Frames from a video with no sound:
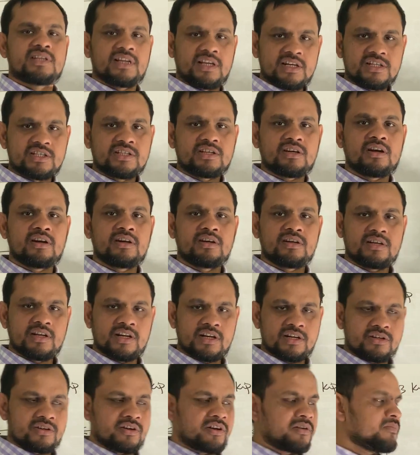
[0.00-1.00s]
tension,
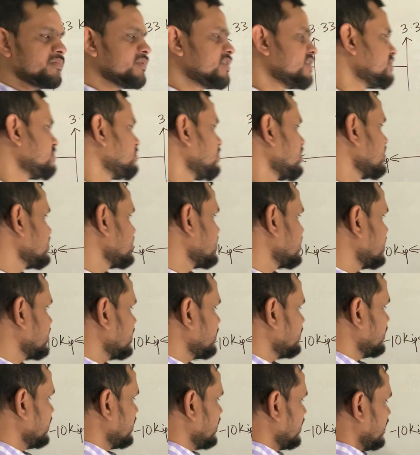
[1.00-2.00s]
tension means
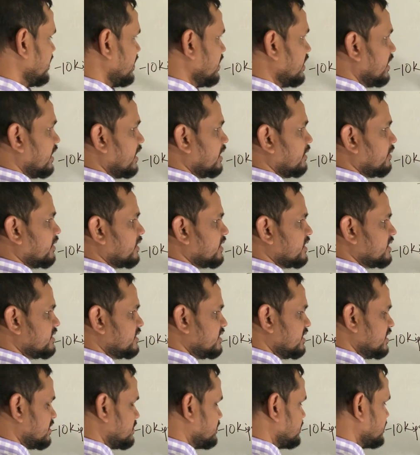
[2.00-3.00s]
positive. And what is
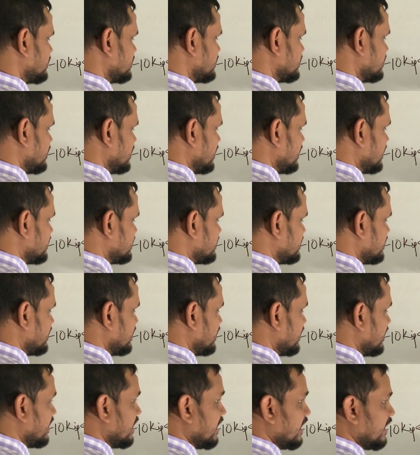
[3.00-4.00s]
this force? So
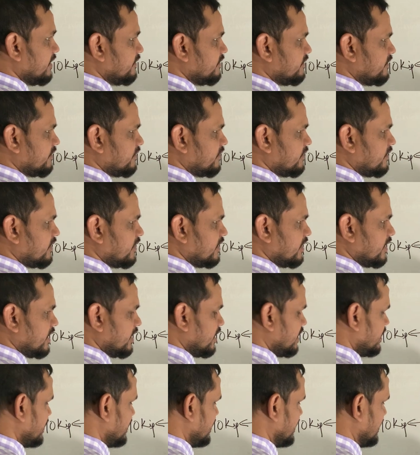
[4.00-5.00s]

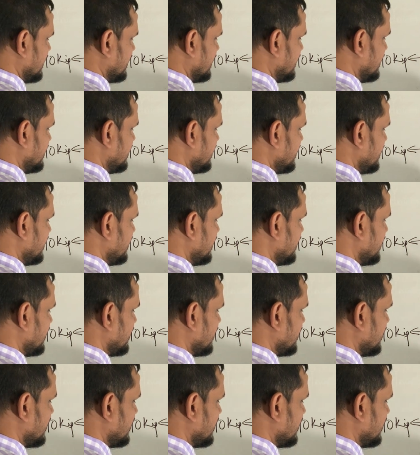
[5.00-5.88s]
FDB.